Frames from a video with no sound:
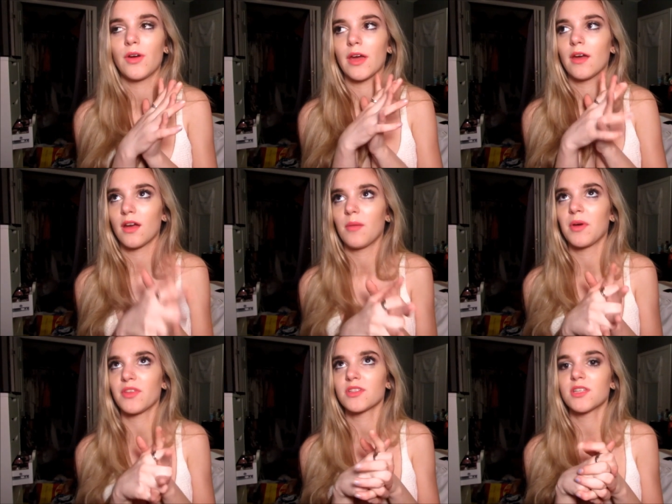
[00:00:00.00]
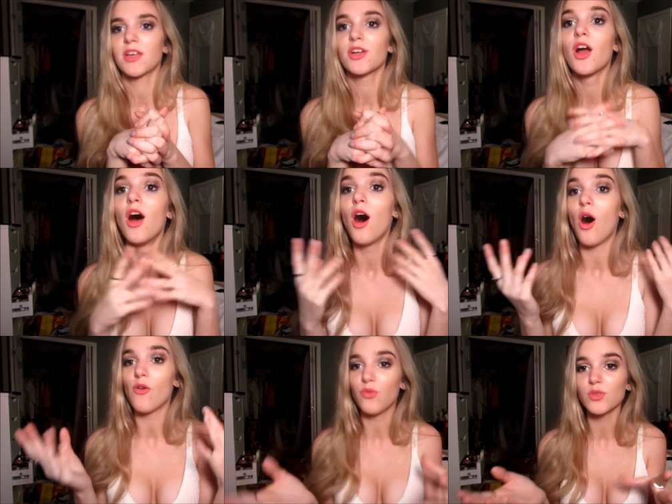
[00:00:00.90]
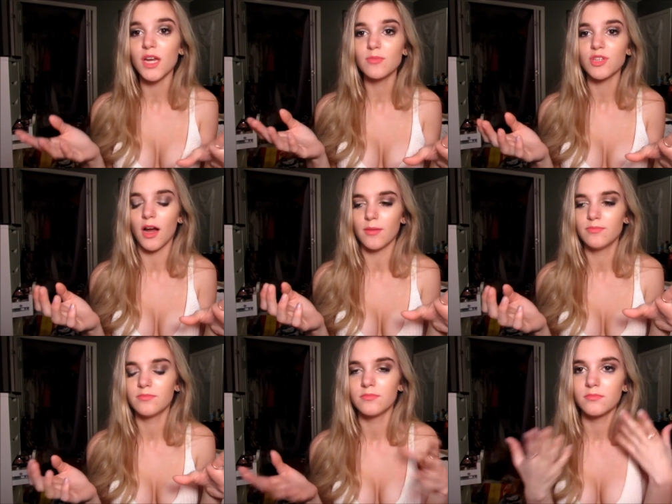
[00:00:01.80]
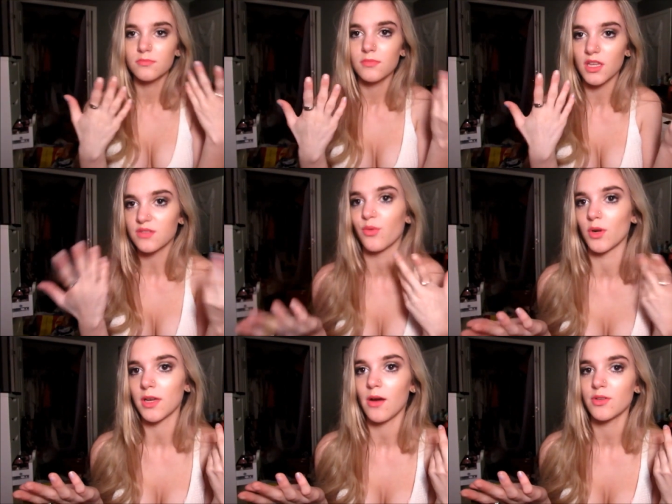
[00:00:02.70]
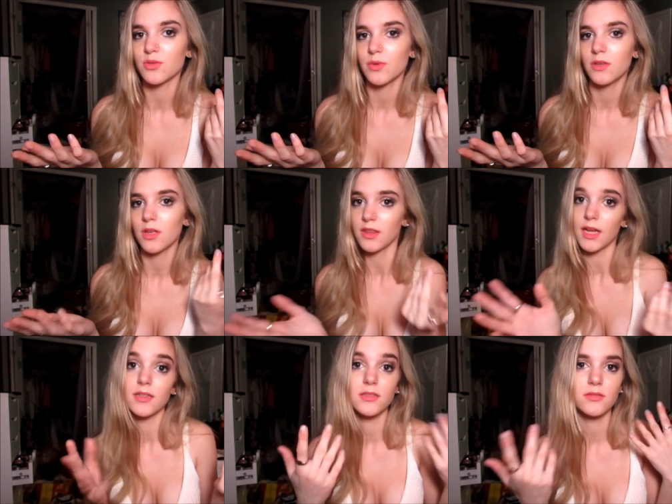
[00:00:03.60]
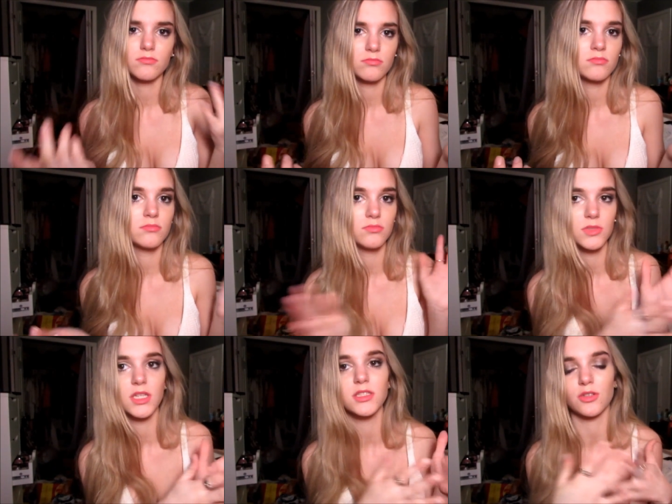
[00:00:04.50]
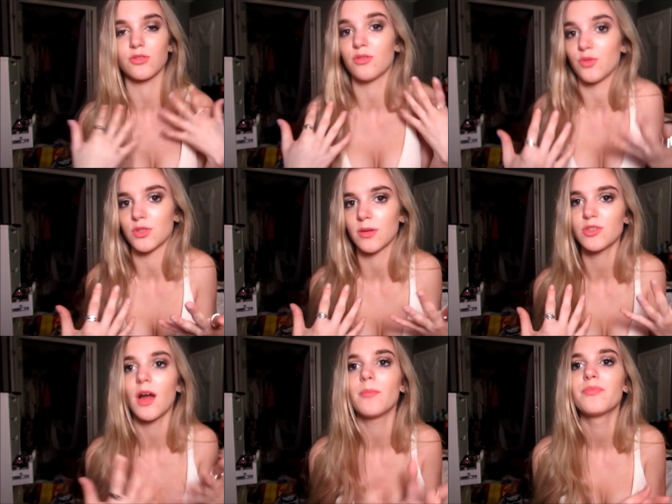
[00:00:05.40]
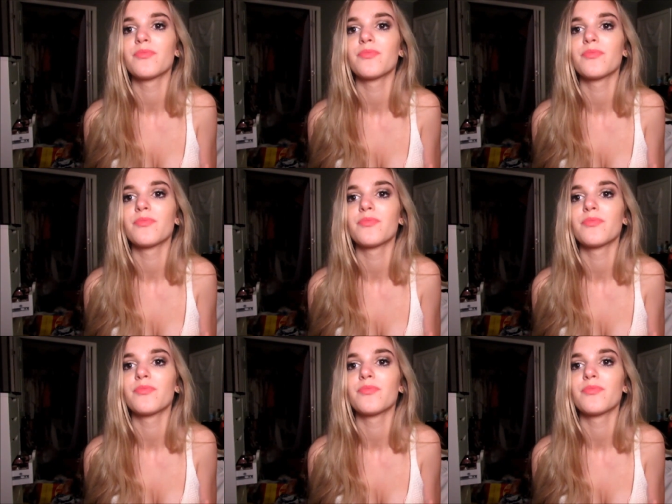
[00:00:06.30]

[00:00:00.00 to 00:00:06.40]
Okay, I got my thoughts together. A full-time job is forty hours a week. Like, that is considered a full-time job.